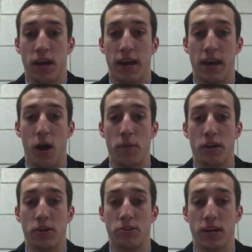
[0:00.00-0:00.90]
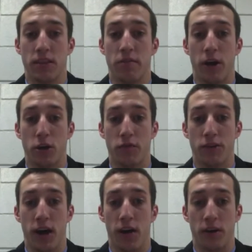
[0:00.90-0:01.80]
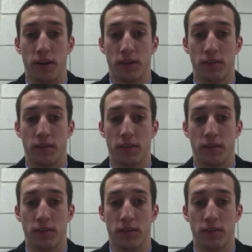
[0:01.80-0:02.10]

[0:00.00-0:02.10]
and it helped me to understand the value of a dollar.